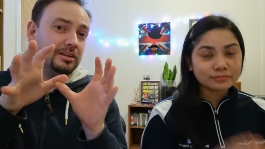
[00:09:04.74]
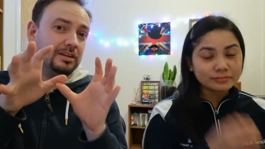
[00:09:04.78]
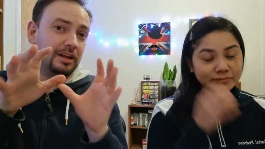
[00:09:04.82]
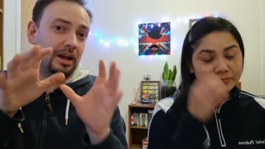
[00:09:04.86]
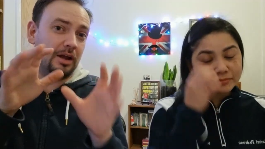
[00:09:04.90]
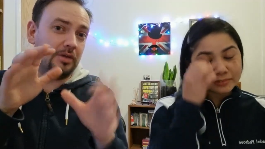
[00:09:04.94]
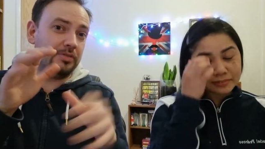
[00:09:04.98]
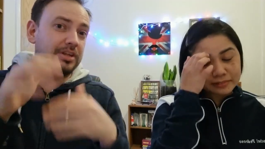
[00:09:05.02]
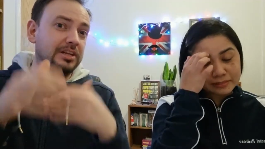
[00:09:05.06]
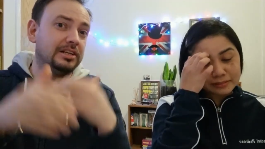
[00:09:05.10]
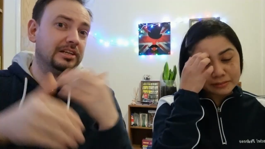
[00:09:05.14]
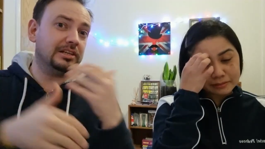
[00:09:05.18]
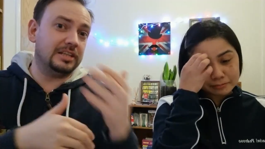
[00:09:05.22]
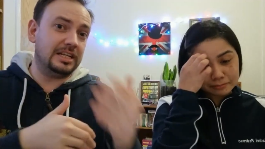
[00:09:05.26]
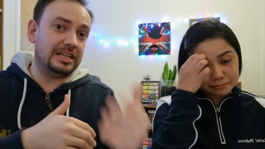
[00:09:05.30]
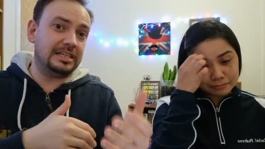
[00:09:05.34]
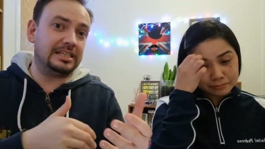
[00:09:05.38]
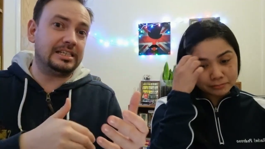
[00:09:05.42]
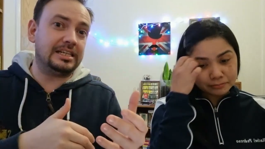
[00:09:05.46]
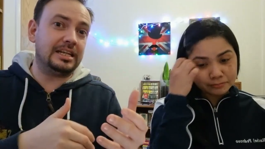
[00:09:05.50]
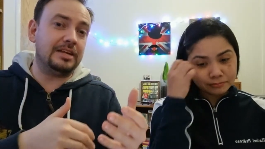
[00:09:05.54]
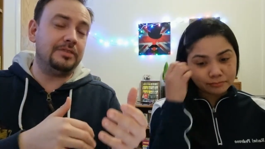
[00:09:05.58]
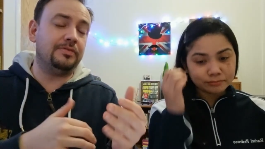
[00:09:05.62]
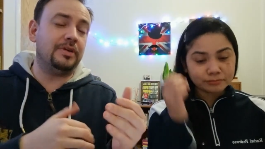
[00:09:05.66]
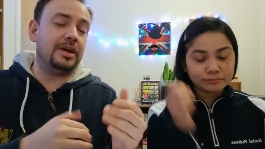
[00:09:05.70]
Speaker 1: you know, this
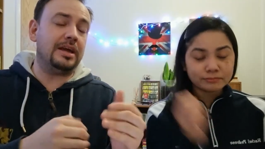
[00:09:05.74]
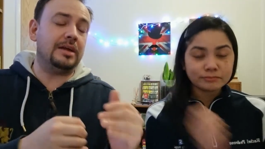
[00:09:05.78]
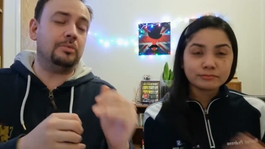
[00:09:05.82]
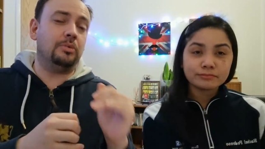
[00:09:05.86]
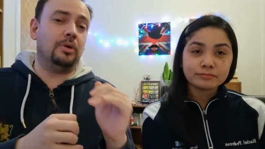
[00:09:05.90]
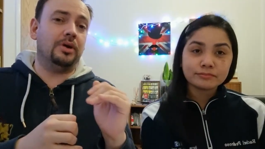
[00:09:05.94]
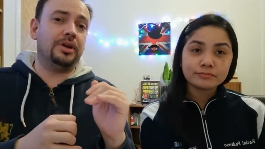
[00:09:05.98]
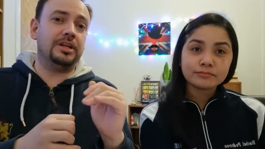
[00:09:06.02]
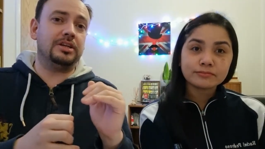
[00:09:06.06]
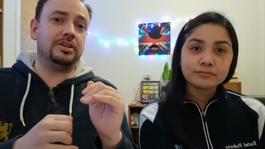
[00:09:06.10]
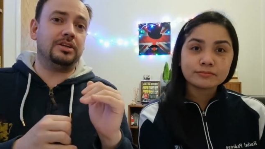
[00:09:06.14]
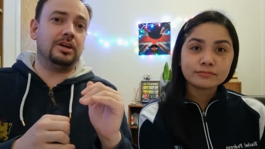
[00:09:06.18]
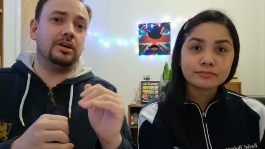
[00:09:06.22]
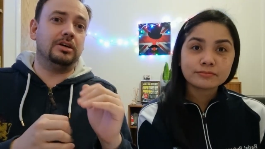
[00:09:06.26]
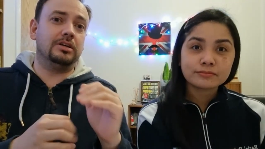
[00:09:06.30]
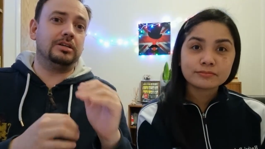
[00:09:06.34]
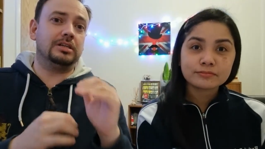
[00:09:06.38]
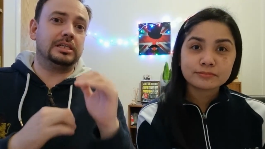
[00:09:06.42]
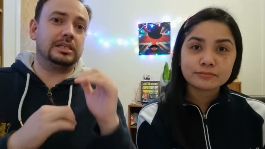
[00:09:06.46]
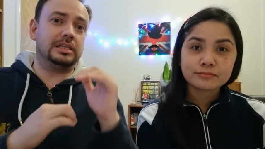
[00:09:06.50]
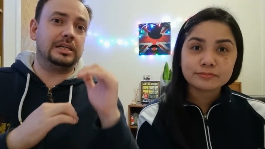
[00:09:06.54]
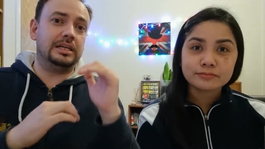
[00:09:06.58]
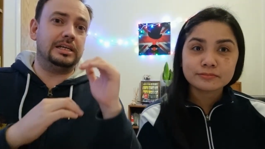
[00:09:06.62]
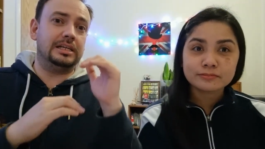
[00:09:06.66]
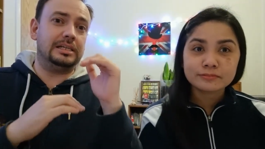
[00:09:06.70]
CV, what it does
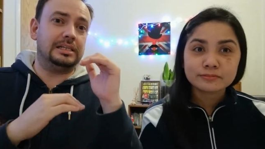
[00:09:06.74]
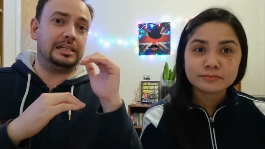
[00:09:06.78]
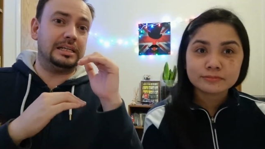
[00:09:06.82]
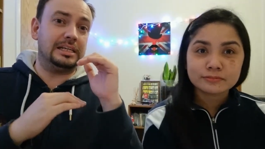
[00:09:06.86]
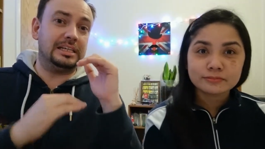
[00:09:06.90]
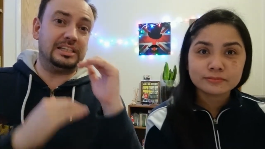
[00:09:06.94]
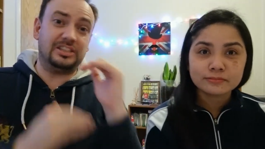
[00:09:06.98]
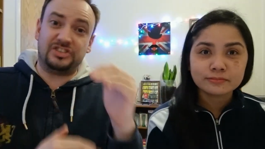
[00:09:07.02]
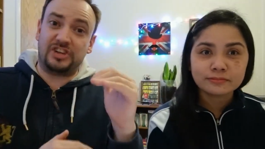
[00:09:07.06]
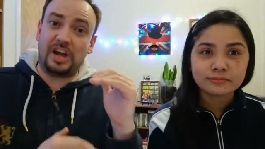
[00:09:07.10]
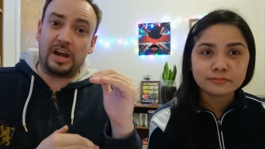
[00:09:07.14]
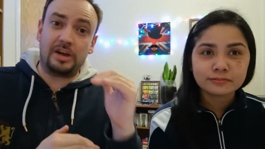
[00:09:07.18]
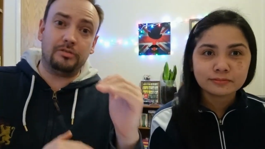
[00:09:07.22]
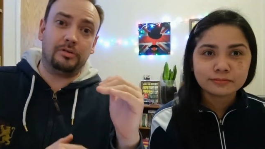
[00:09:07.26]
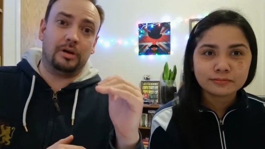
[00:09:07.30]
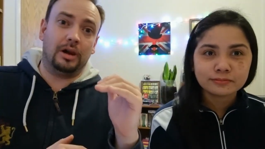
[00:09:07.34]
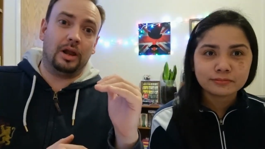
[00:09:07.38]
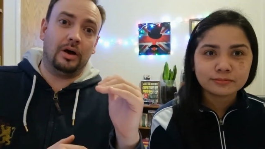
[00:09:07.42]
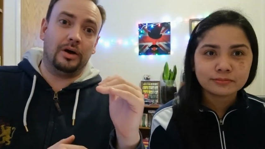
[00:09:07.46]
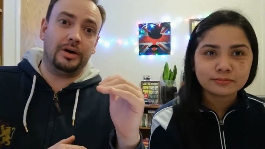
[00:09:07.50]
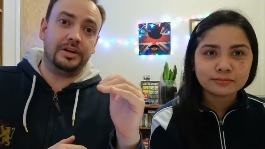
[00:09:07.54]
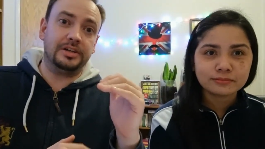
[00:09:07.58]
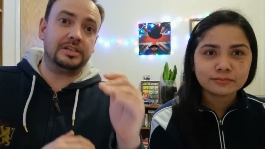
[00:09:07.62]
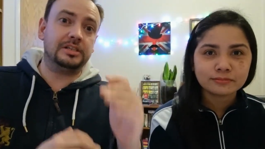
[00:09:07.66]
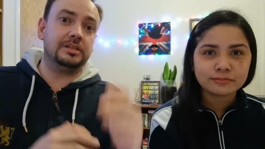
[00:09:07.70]
is it's
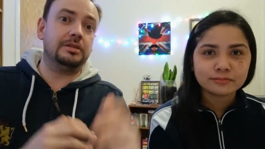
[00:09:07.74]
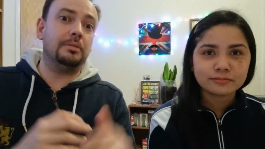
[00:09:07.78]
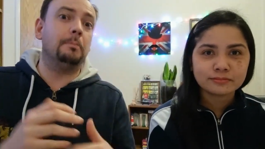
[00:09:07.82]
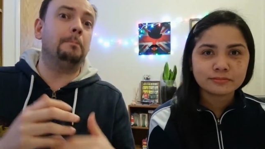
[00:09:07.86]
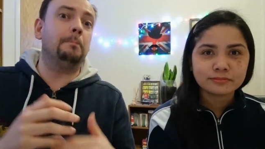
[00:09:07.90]
generalized,